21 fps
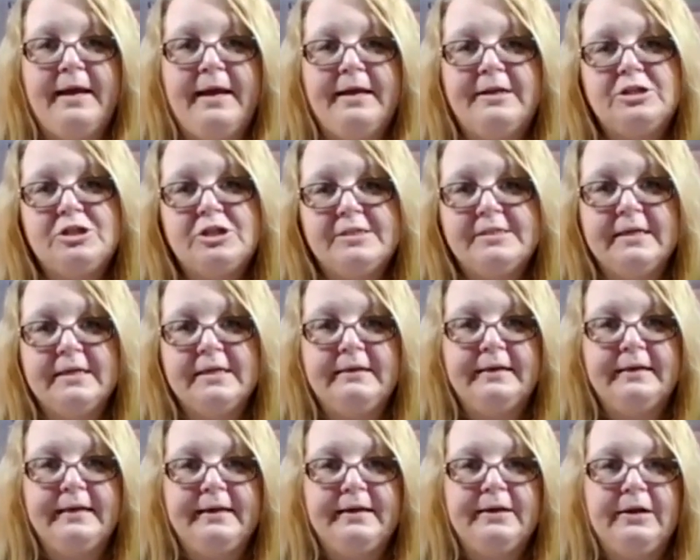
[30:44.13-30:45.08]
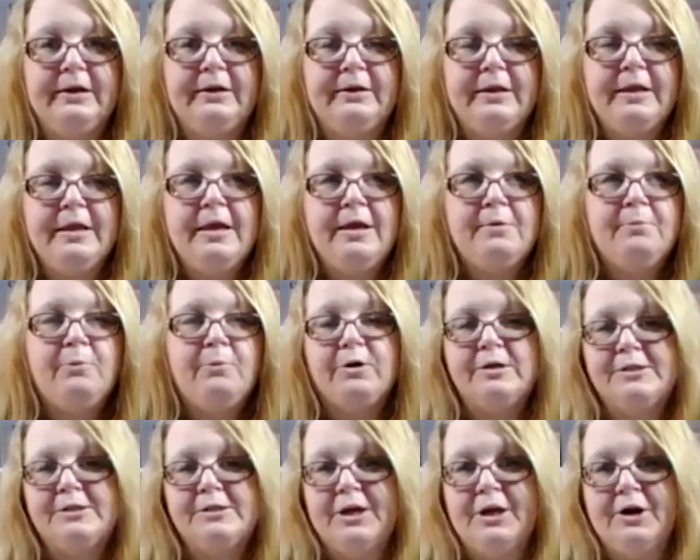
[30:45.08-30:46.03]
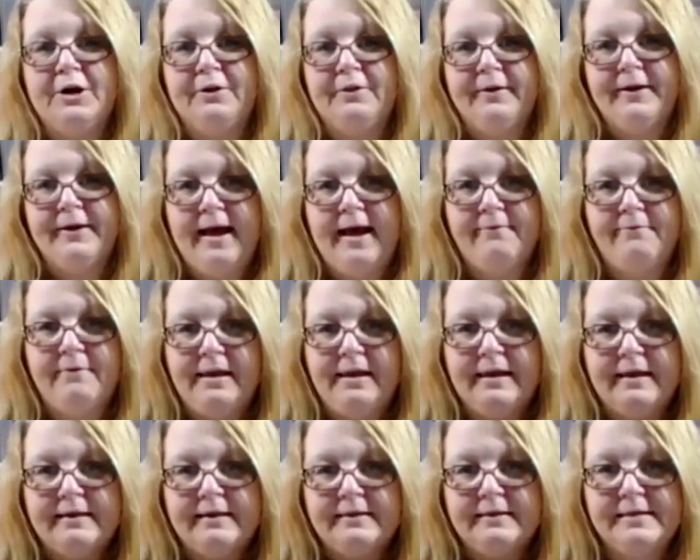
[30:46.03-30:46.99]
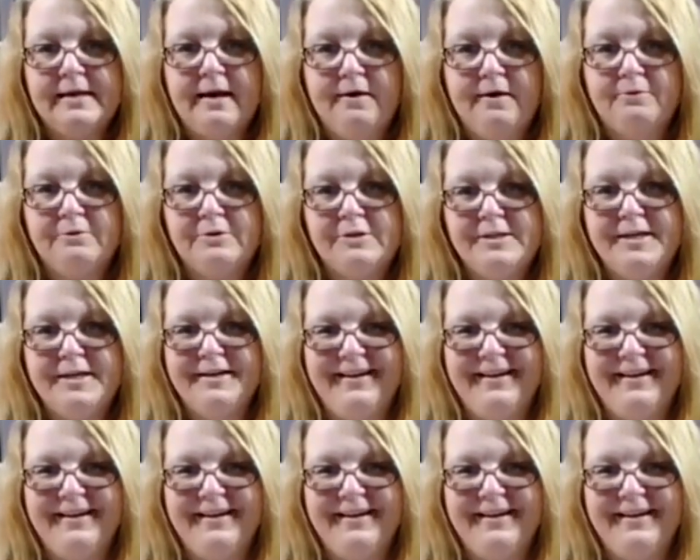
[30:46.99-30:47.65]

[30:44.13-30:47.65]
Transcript: It's just a little more secure than having it out